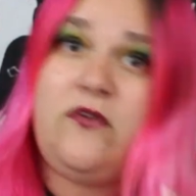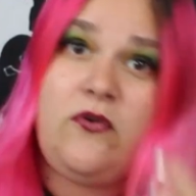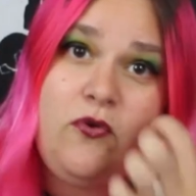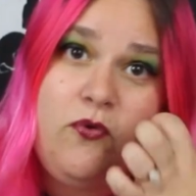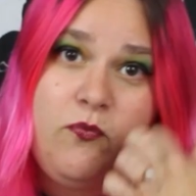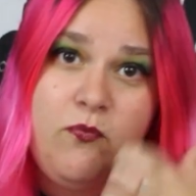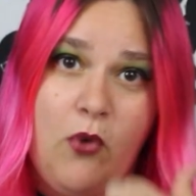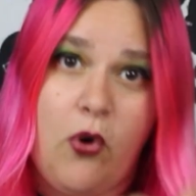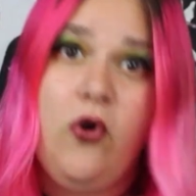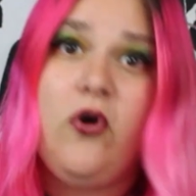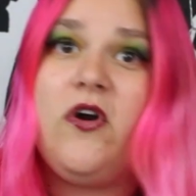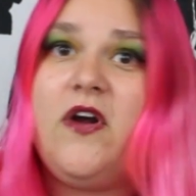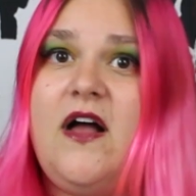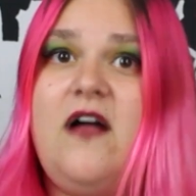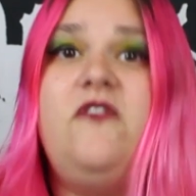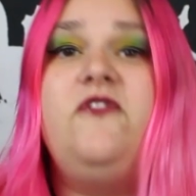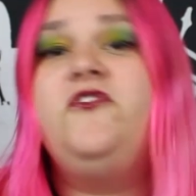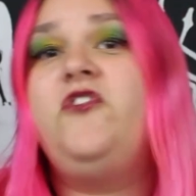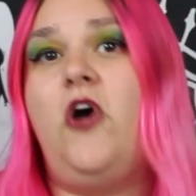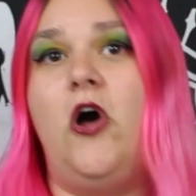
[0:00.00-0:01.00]
do more
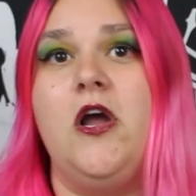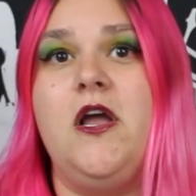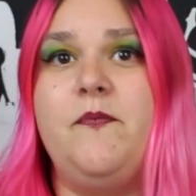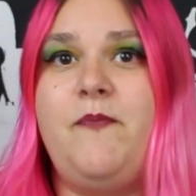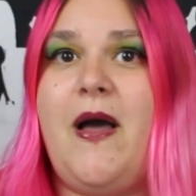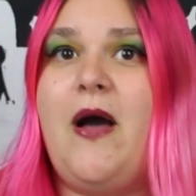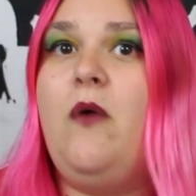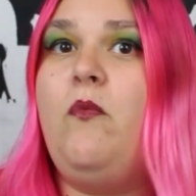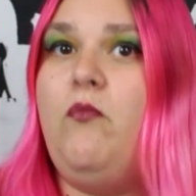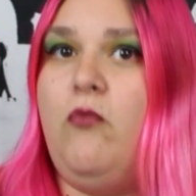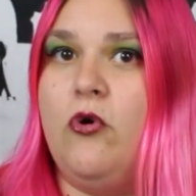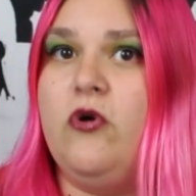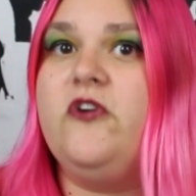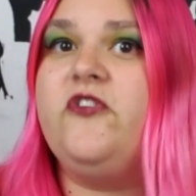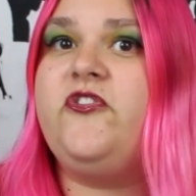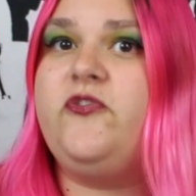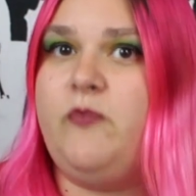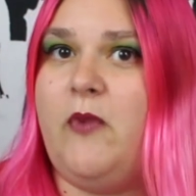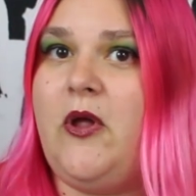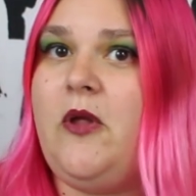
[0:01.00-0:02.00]
of, talk about
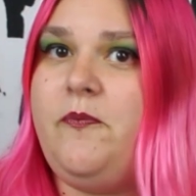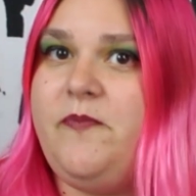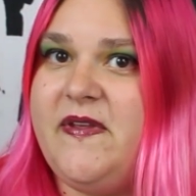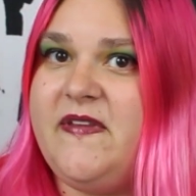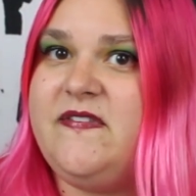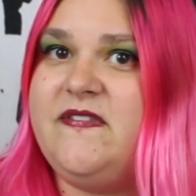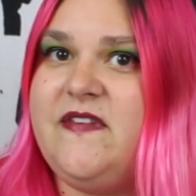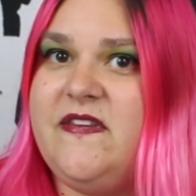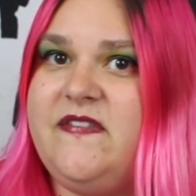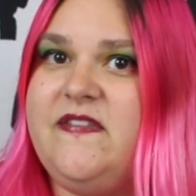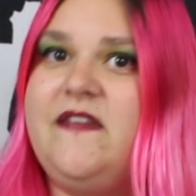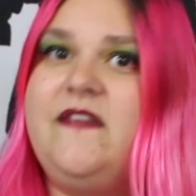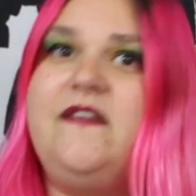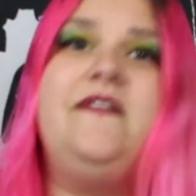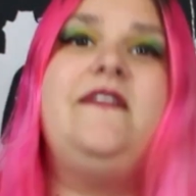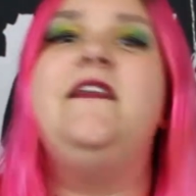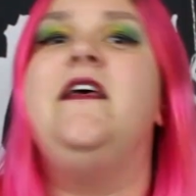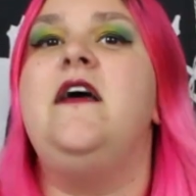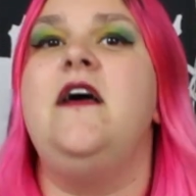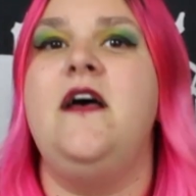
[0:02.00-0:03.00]
more small
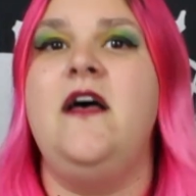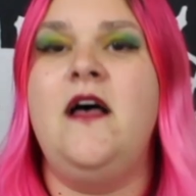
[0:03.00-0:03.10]
businesses,